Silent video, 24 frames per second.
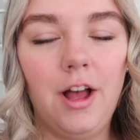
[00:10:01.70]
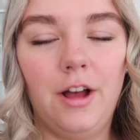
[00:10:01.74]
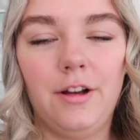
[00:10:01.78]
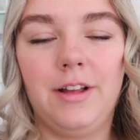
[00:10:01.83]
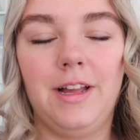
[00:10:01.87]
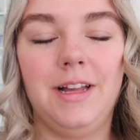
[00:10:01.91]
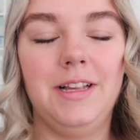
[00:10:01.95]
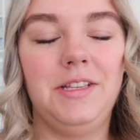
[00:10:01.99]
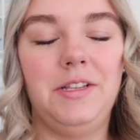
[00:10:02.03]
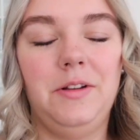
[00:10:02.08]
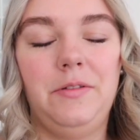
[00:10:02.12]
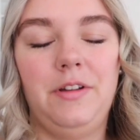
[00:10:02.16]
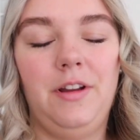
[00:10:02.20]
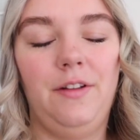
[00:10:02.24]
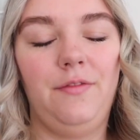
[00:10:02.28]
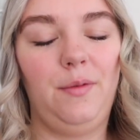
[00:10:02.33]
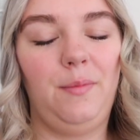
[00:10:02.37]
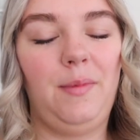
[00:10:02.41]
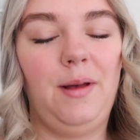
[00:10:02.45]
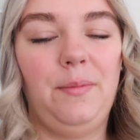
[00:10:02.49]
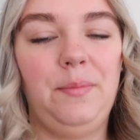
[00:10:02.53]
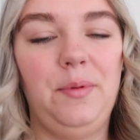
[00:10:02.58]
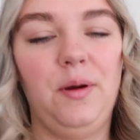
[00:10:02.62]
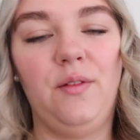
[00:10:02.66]
Okay, so enough
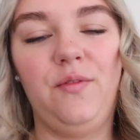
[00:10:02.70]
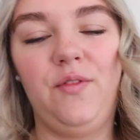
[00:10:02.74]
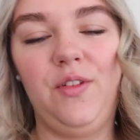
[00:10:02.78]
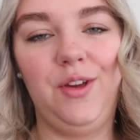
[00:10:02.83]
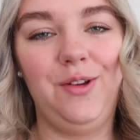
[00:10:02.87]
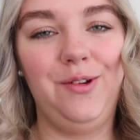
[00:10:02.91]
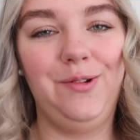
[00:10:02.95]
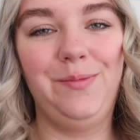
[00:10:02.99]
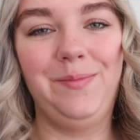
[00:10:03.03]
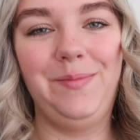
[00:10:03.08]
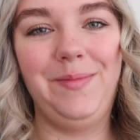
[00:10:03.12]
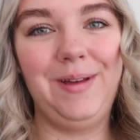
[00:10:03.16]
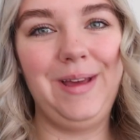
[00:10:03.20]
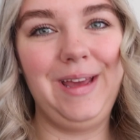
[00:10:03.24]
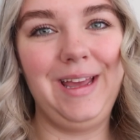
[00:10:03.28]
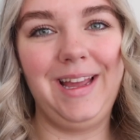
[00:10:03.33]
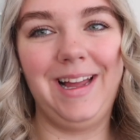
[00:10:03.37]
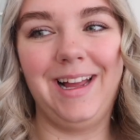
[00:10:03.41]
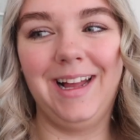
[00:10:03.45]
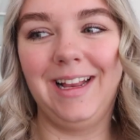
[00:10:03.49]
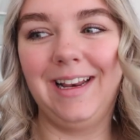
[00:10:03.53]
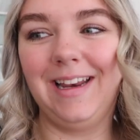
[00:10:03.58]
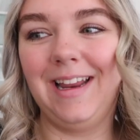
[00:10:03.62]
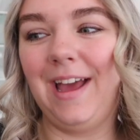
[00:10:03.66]
about perfume
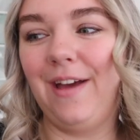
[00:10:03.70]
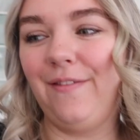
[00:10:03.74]
and